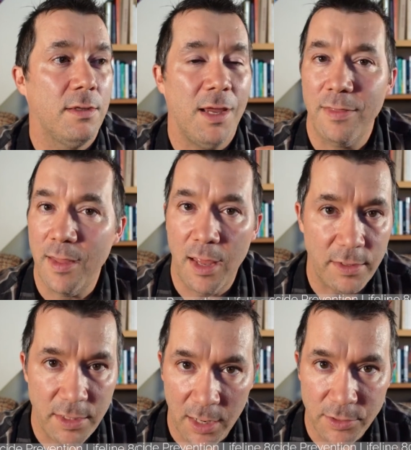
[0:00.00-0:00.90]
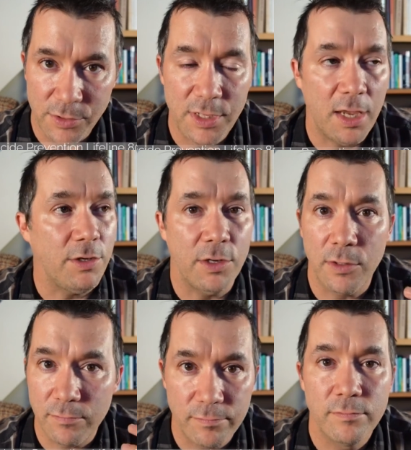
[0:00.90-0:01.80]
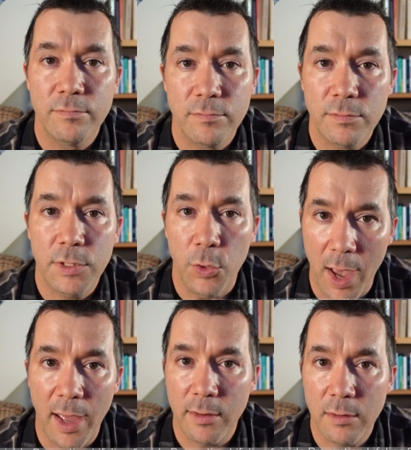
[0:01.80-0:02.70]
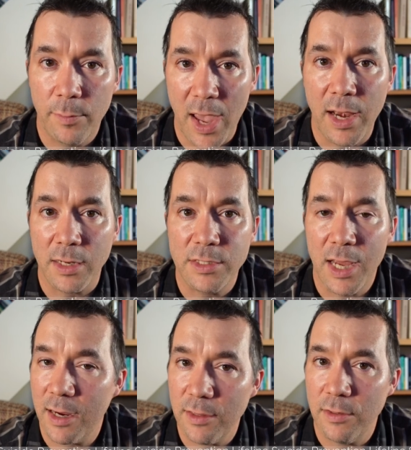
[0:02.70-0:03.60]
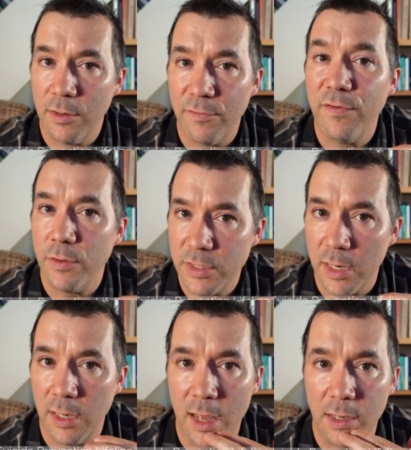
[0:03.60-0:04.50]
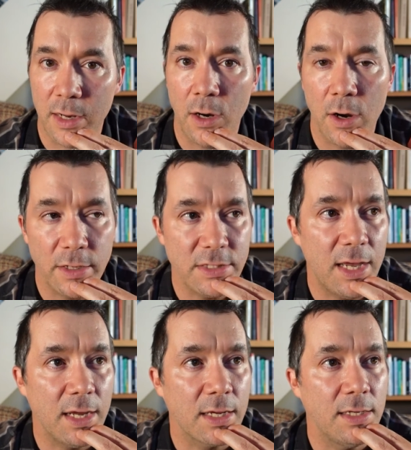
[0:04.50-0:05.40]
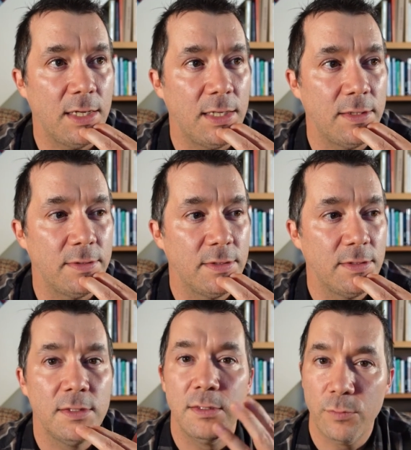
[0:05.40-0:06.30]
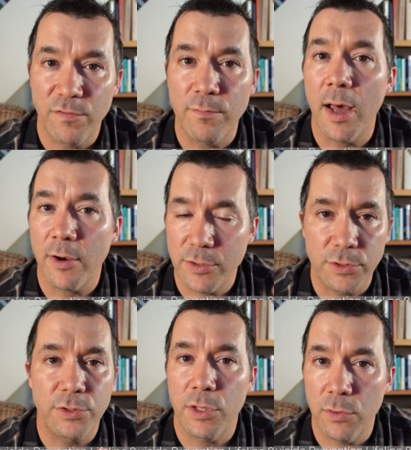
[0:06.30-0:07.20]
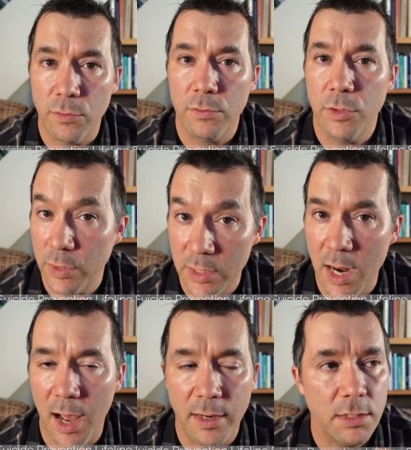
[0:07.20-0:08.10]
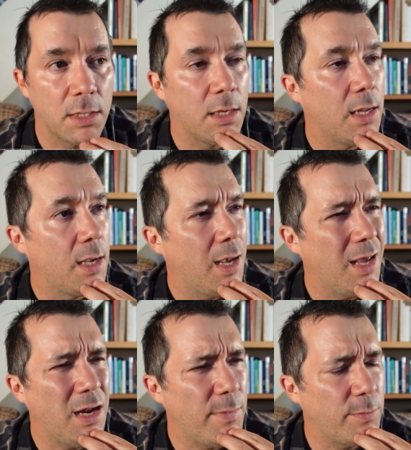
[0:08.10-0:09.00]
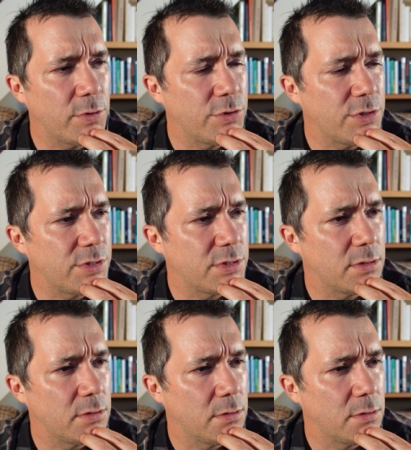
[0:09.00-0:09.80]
and then the doctor said, you know, you had a panic attack. It, you know, feels like a lot like a heart attack. We've monitored you. You did not. And I remember just,